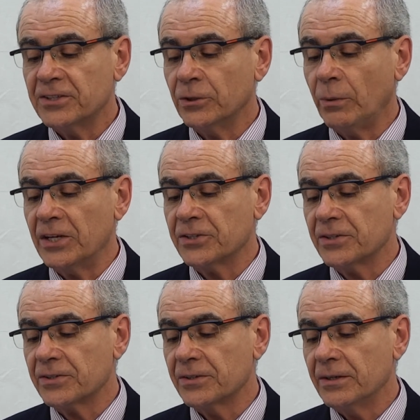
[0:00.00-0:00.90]

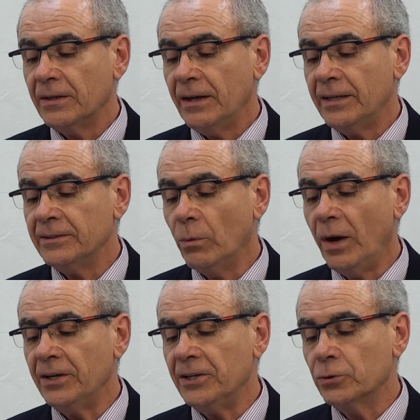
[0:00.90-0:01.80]
situations, and
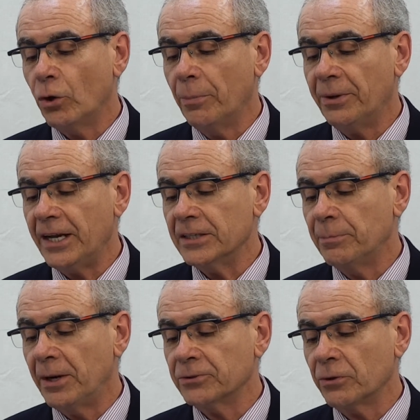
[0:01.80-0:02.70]
one need to
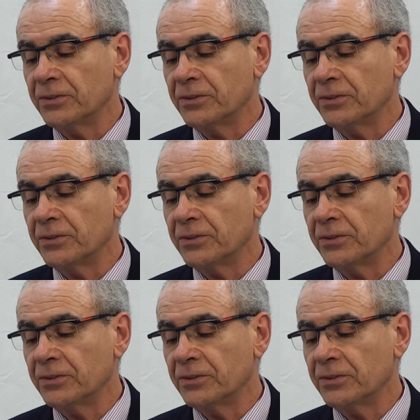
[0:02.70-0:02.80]
operate part